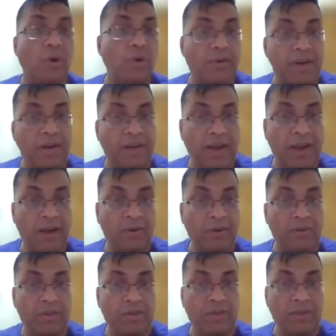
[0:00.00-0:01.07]
contract
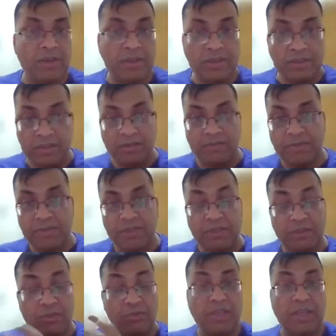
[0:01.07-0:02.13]
out the
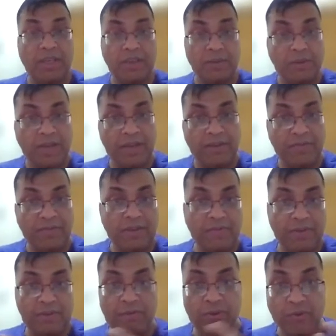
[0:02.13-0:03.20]
services to say, okay,
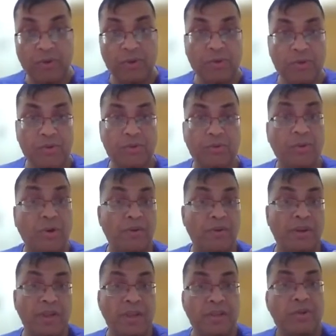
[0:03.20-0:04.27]
we want to do
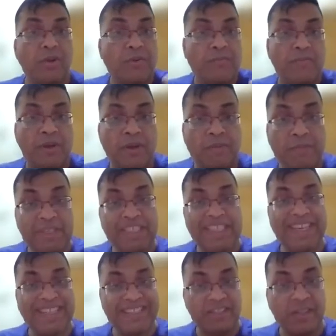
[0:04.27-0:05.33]
soft
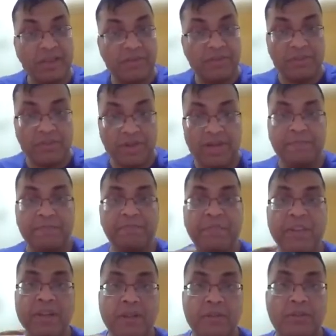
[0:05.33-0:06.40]
machine as a service, right?
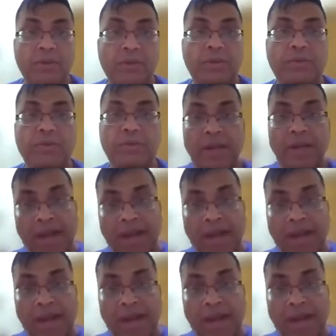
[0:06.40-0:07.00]
So